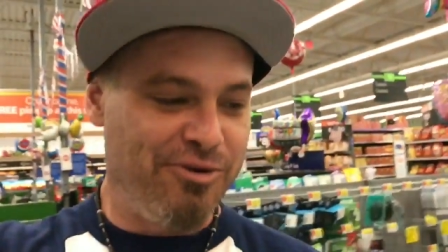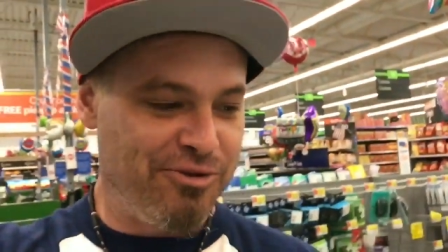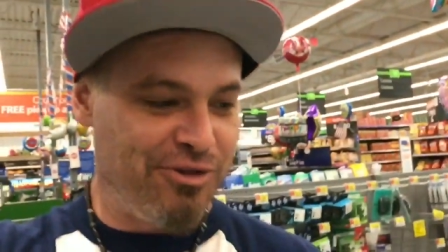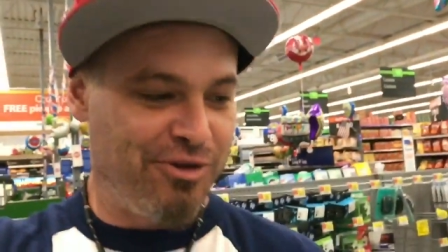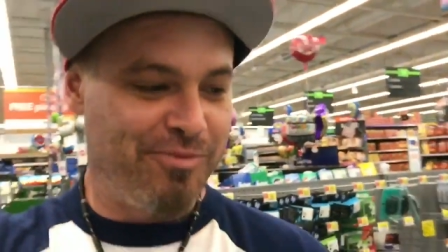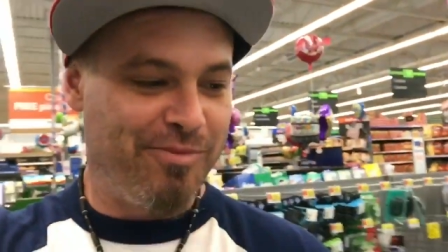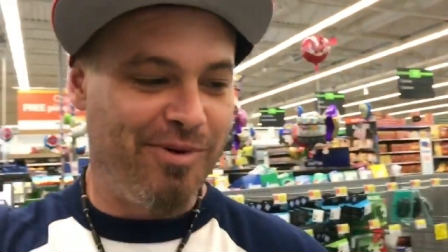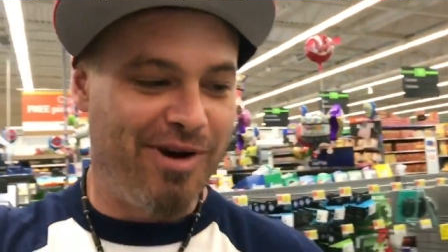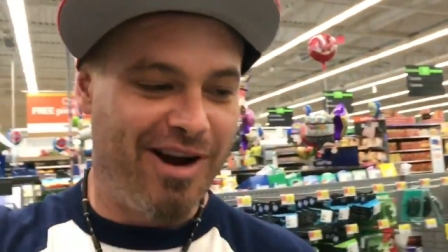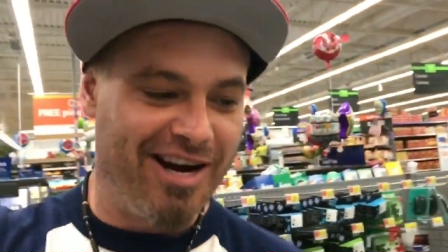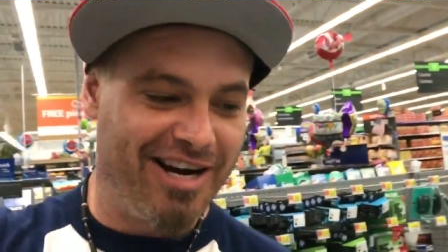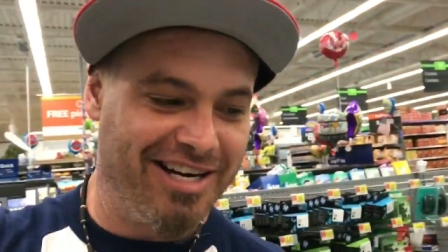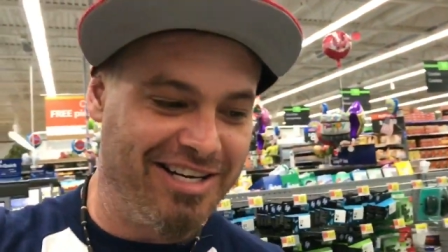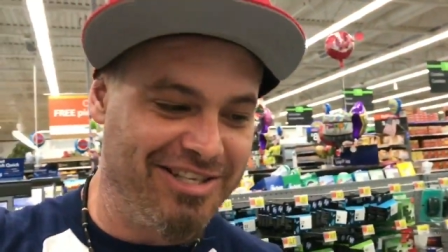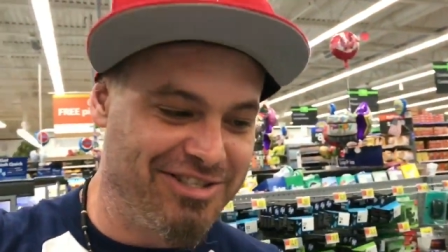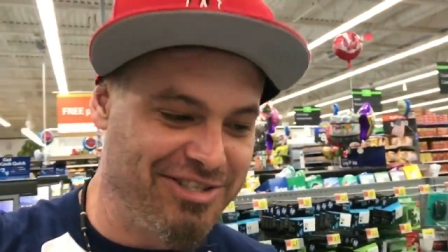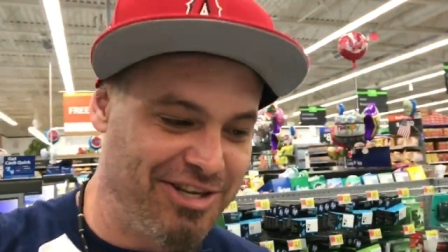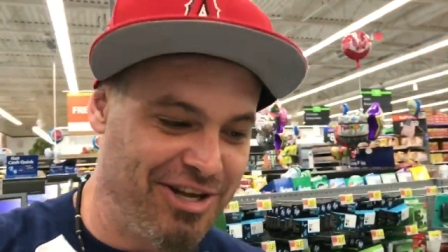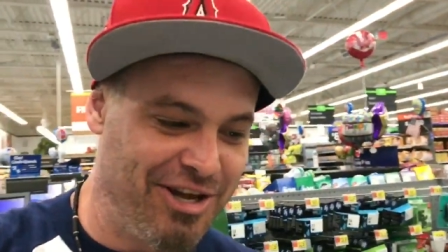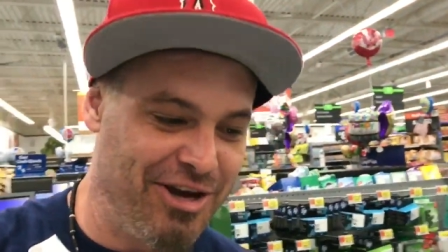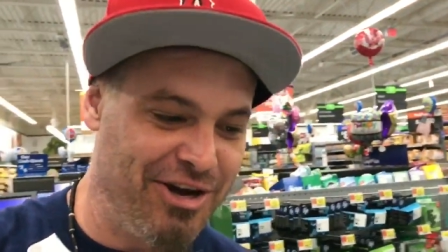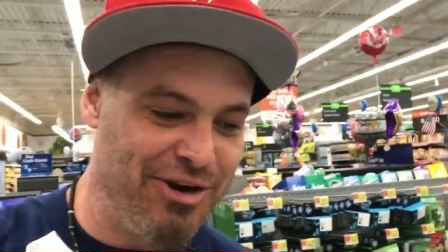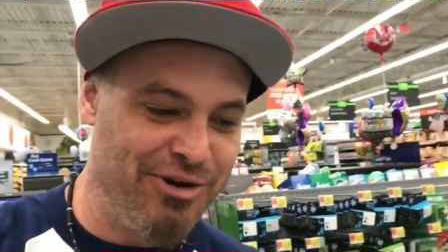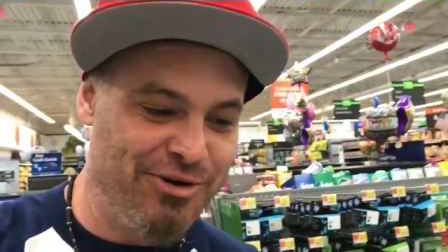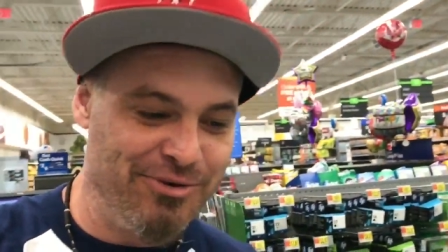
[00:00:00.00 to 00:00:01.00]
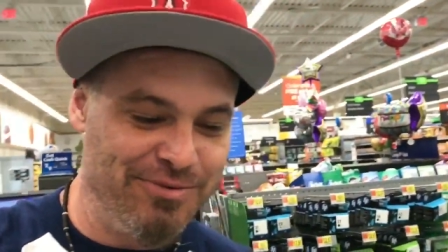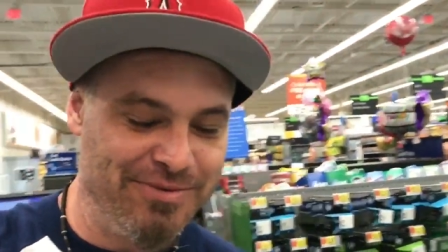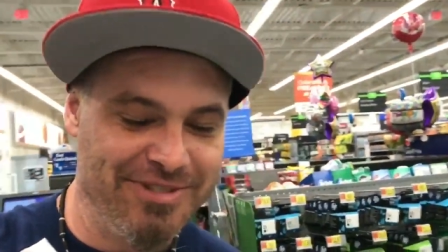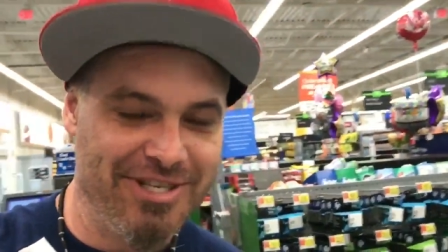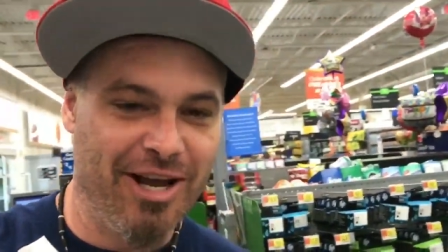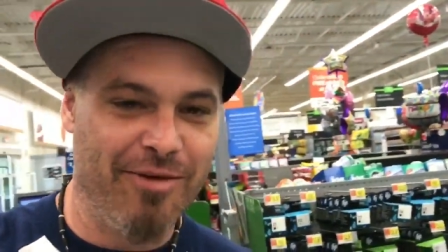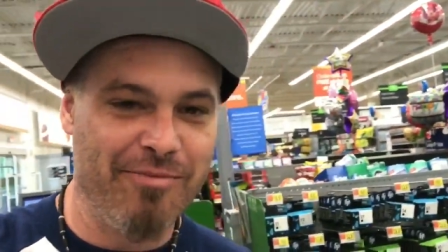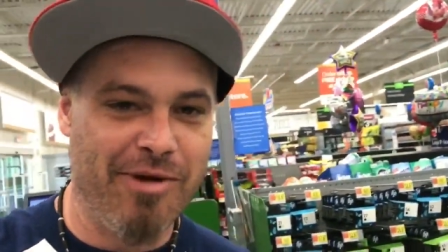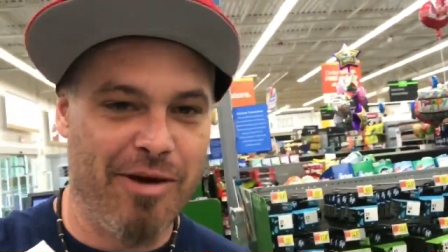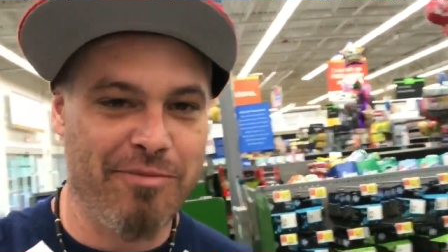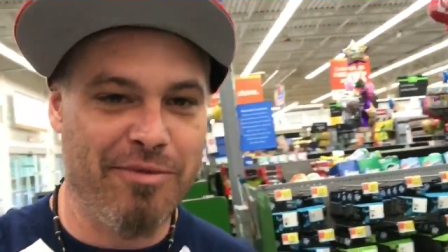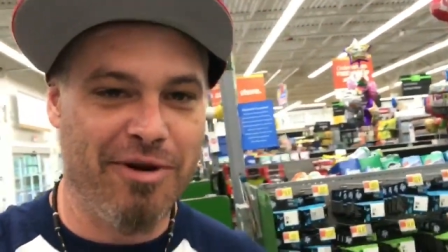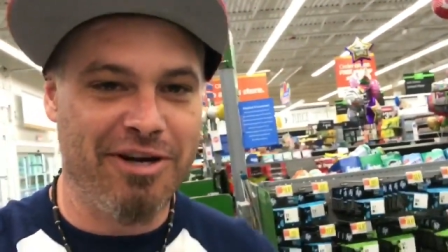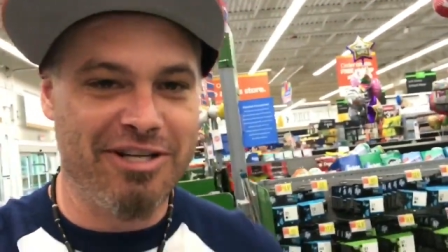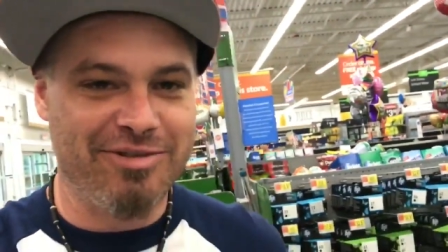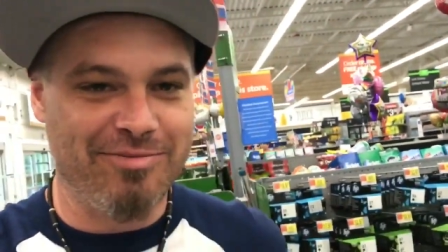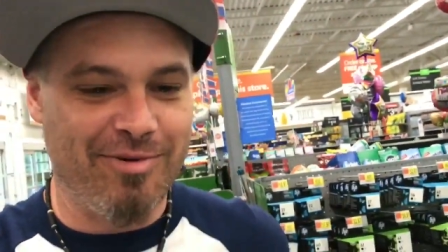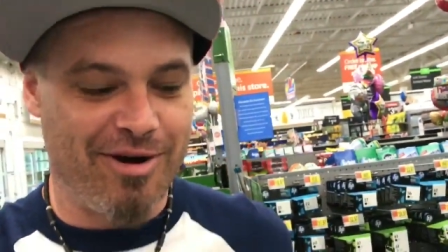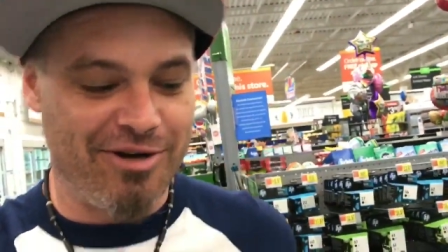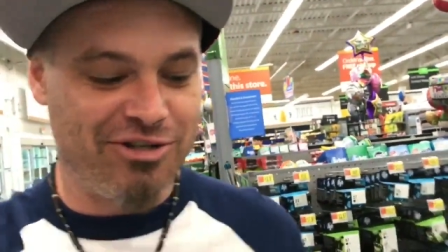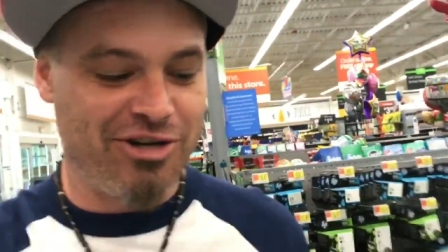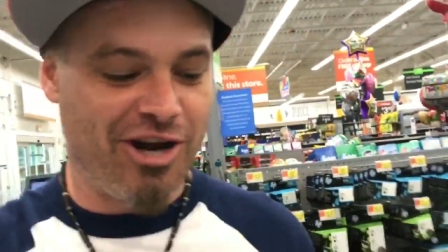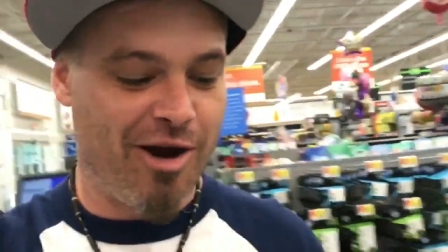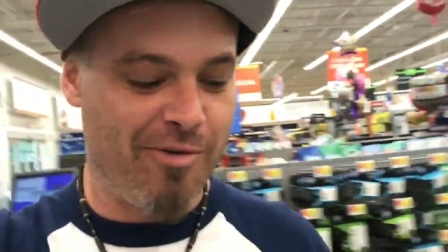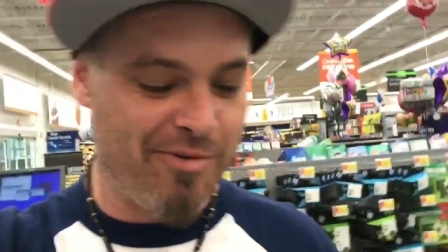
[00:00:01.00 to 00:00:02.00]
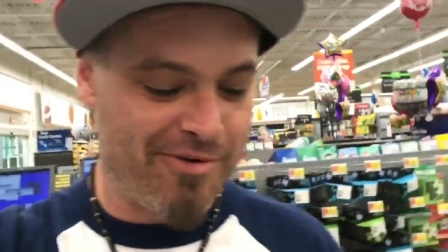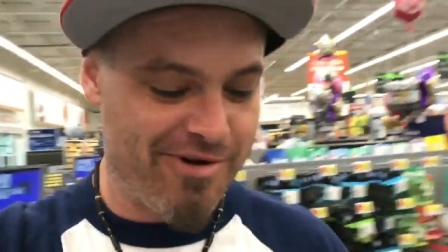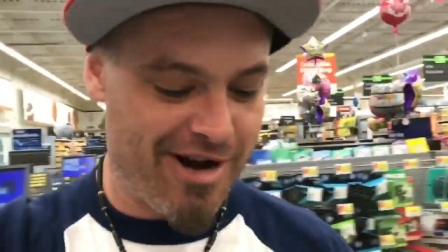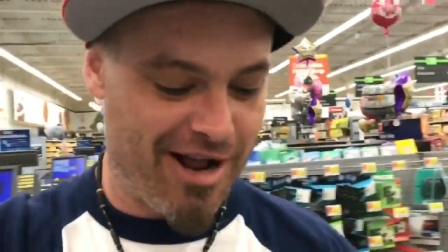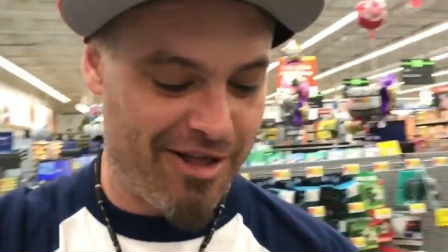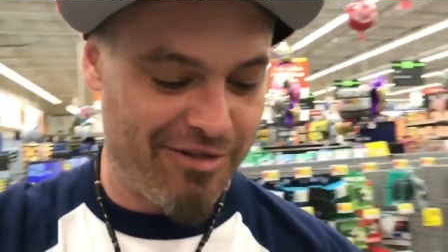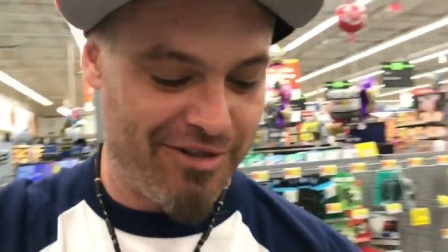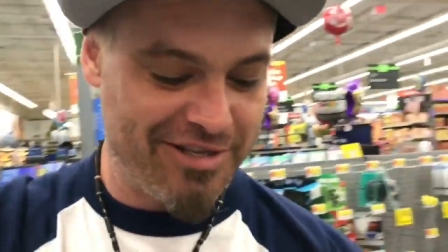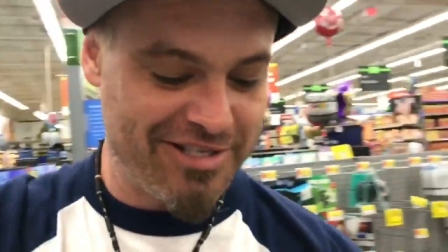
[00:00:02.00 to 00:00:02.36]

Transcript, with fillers: on the money. So tell me I'm not a smart shopper now.